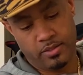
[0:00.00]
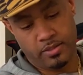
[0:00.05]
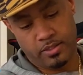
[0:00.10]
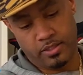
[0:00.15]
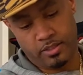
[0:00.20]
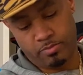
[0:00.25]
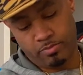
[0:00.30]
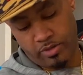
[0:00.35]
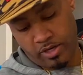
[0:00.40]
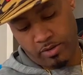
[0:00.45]

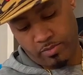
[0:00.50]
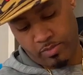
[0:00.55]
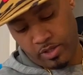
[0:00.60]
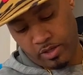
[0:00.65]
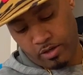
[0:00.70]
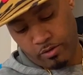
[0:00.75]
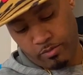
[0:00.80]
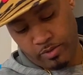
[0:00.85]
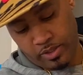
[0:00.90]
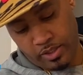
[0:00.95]
This puppy
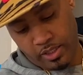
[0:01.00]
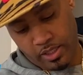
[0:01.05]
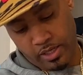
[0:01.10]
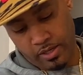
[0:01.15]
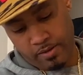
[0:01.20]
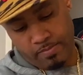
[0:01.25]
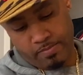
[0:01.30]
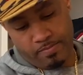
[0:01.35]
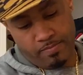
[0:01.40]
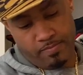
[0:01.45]
opened
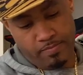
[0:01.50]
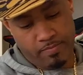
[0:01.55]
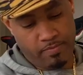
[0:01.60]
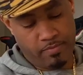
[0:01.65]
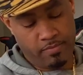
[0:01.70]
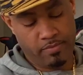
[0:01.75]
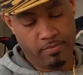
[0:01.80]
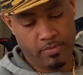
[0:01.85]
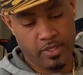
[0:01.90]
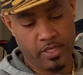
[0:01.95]
up.
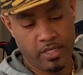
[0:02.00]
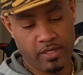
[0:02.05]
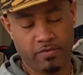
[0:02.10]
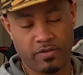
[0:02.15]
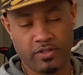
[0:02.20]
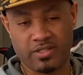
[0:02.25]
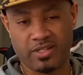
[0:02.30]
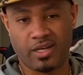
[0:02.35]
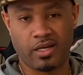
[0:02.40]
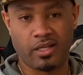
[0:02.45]

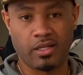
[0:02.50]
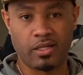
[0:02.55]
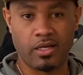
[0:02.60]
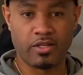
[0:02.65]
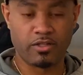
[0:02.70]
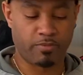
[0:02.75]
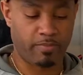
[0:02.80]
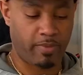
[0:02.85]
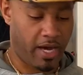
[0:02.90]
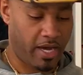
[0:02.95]
Feels like a
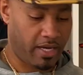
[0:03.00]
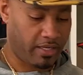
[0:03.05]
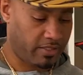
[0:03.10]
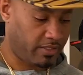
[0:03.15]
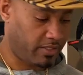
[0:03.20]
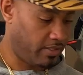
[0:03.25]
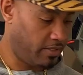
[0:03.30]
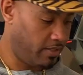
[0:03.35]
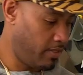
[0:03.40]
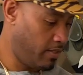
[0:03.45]

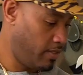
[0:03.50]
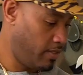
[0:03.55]
lunchbox.